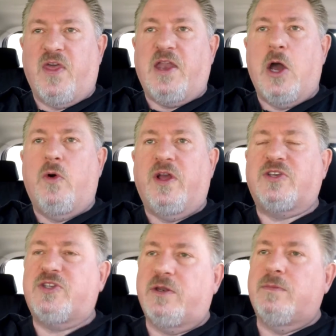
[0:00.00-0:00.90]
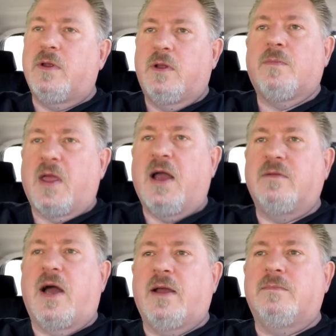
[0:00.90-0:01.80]
They notice and I,
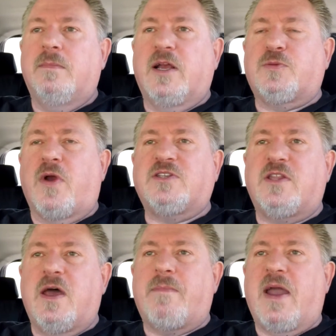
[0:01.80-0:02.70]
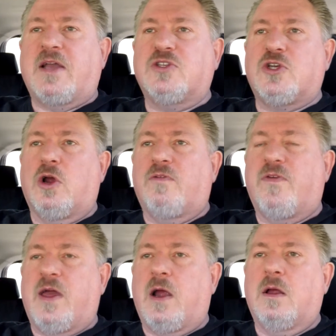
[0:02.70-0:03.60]
I expressed to them my concern
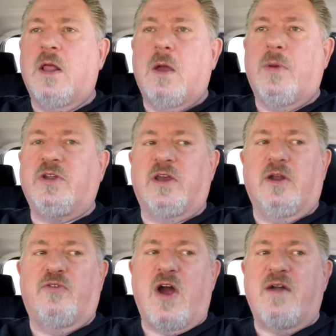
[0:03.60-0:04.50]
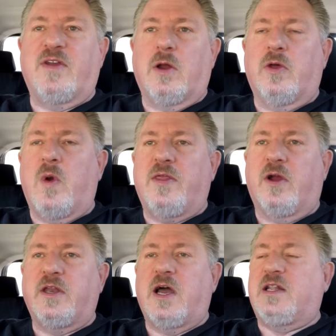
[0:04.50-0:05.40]
for their particular driving or the way
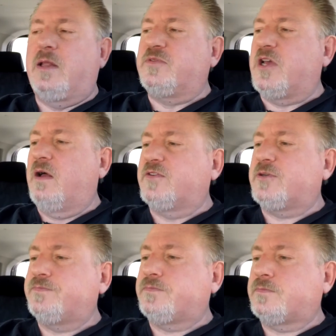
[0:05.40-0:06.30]
they're conducting themselves.